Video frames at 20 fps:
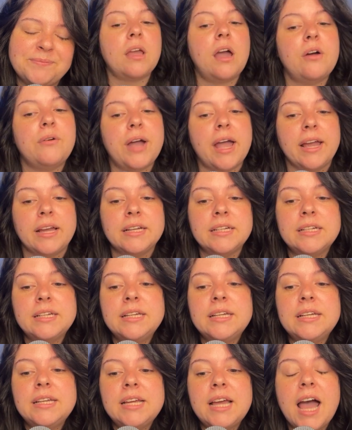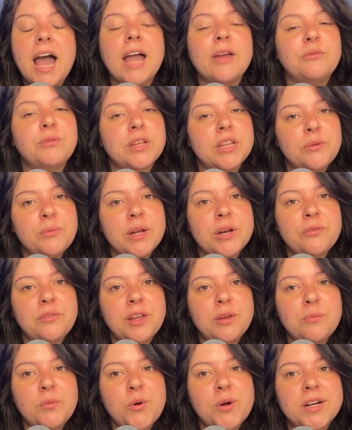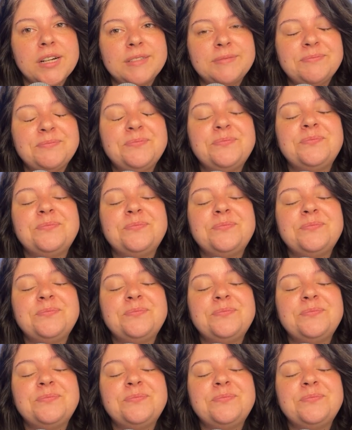Okay. I really want to read more,